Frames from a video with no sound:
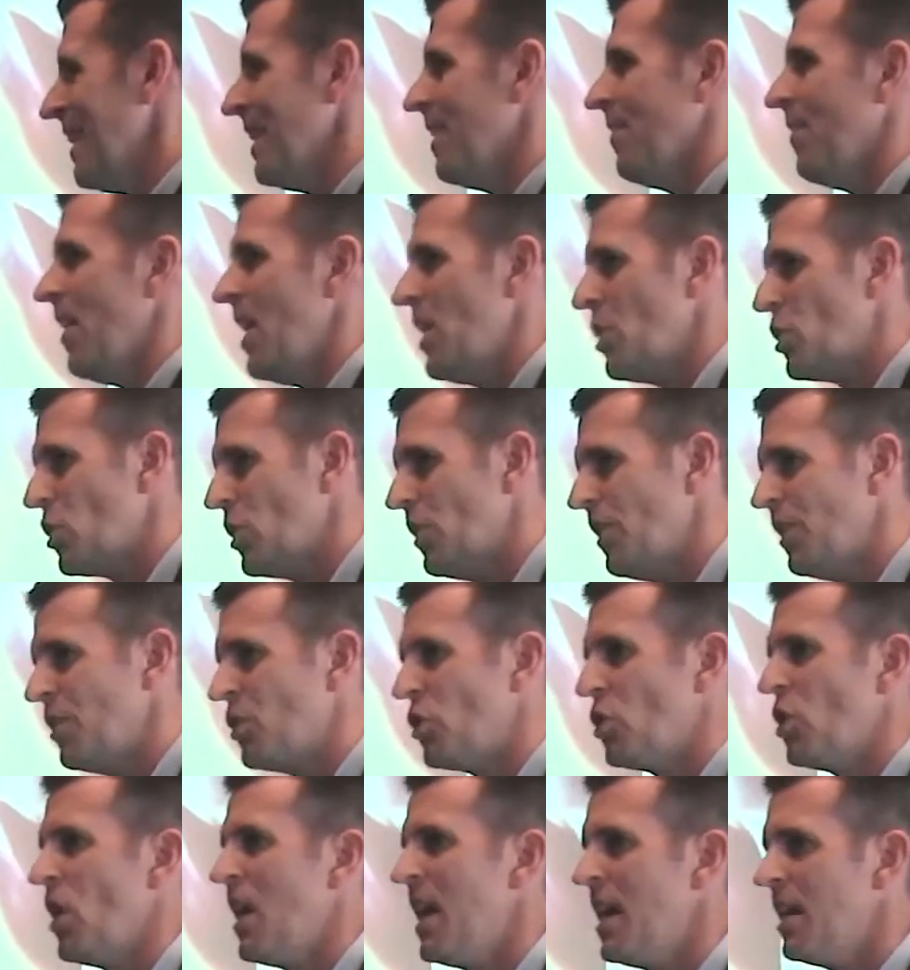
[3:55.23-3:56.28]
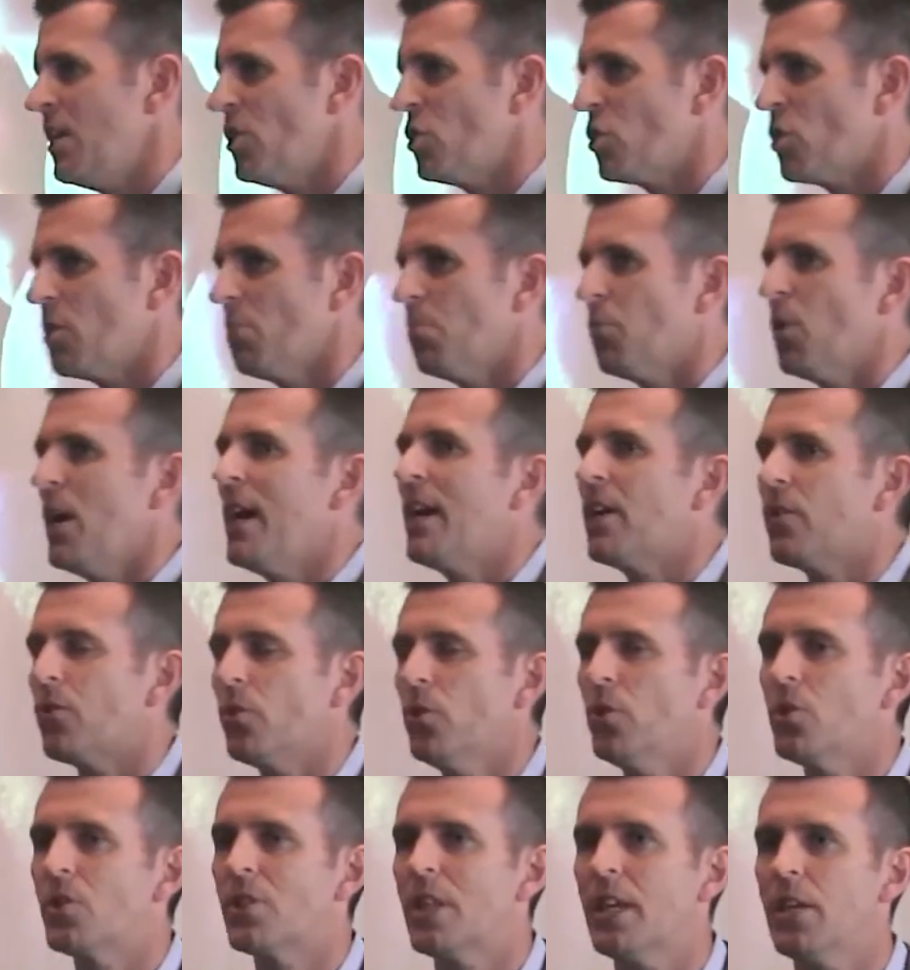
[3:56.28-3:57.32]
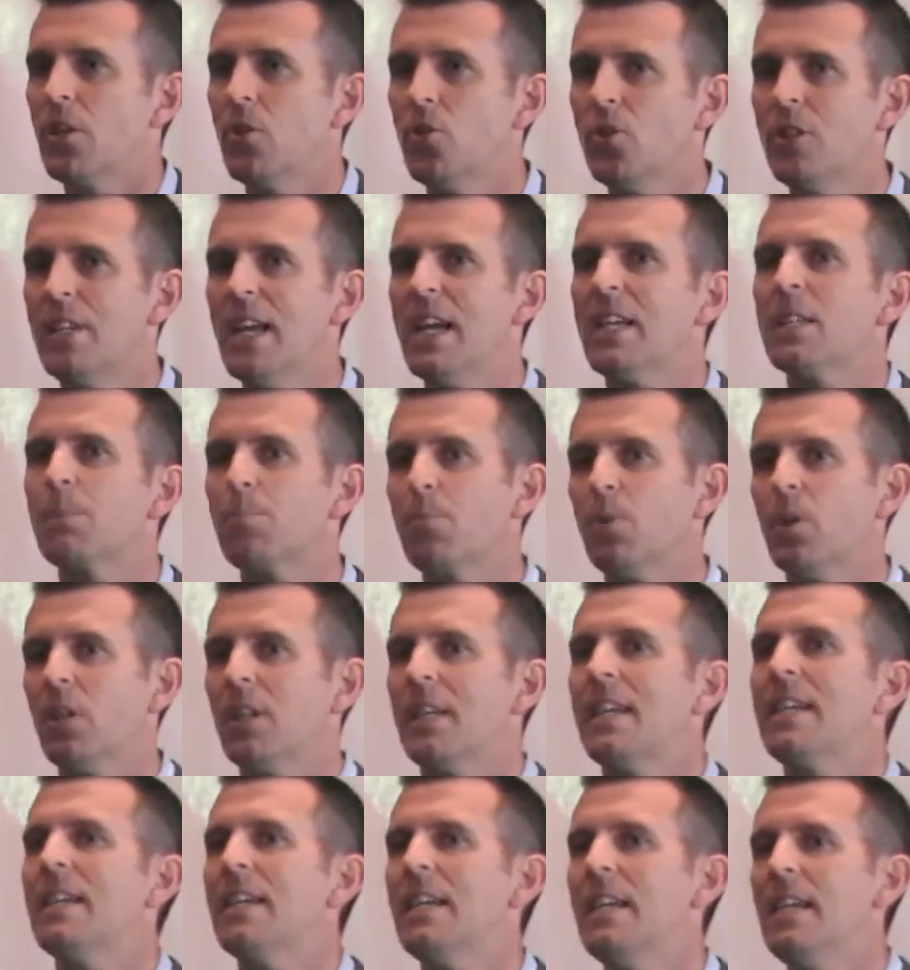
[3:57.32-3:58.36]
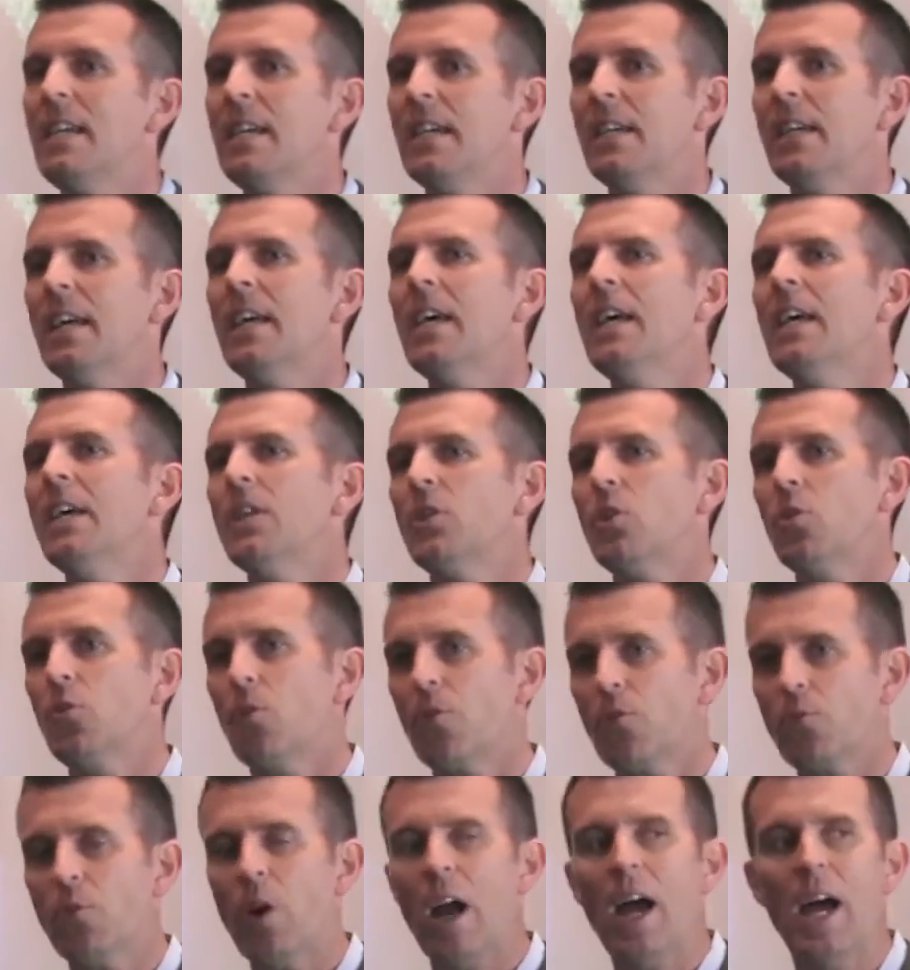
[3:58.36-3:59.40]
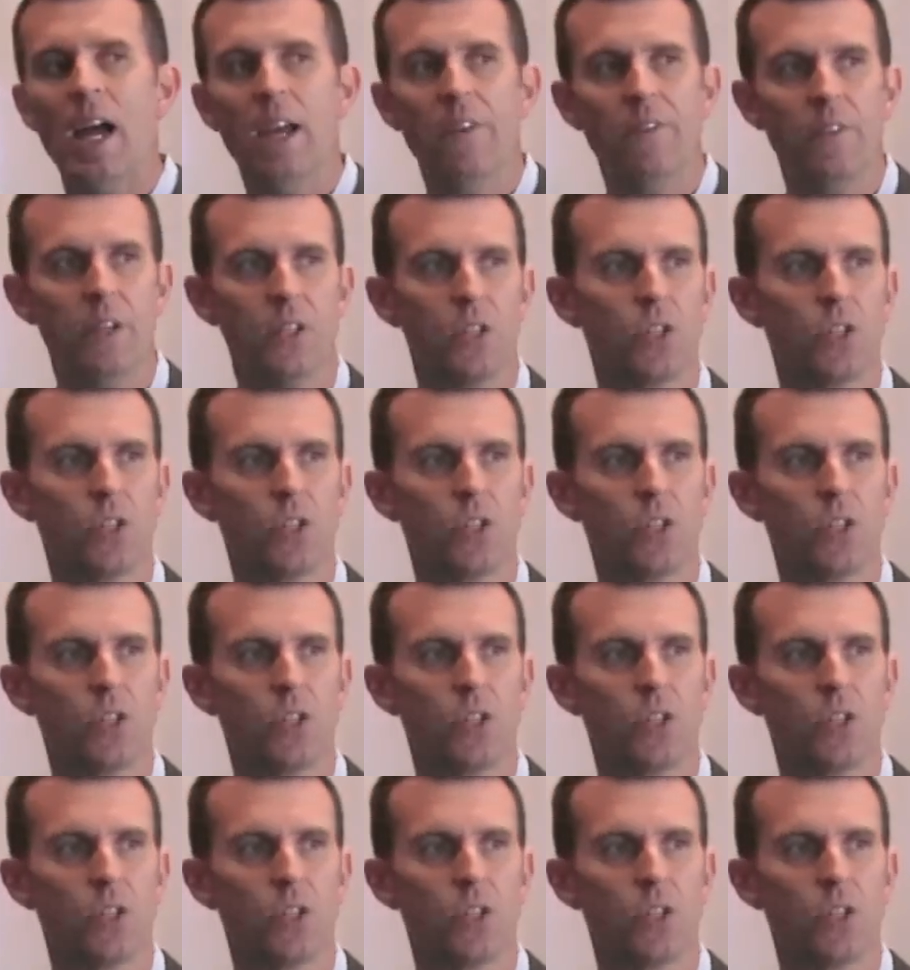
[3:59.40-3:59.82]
innovation, the change, the breakthroughs that you desperately need to thrive and